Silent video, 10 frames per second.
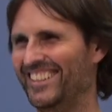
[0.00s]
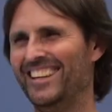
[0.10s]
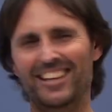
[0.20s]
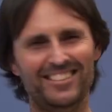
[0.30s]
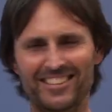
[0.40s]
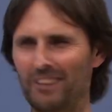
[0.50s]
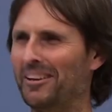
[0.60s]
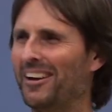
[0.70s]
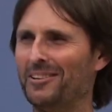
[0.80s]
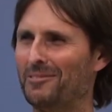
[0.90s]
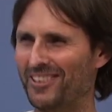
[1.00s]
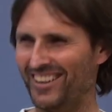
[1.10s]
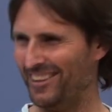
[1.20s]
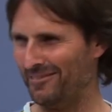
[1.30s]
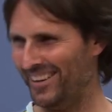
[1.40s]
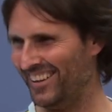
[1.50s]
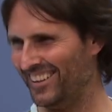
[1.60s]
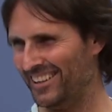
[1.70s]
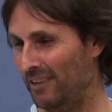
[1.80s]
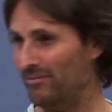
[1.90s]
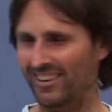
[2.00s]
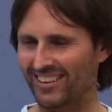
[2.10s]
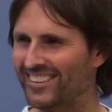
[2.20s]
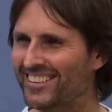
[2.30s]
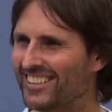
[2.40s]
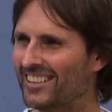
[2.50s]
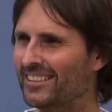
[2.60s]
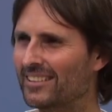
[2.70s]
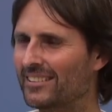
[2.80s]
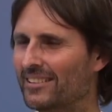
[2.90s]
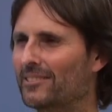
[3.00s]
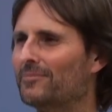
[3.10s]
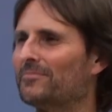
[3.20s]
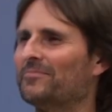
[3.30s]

Yeah. It's never going to work that way, yeah. Ever. Yeah.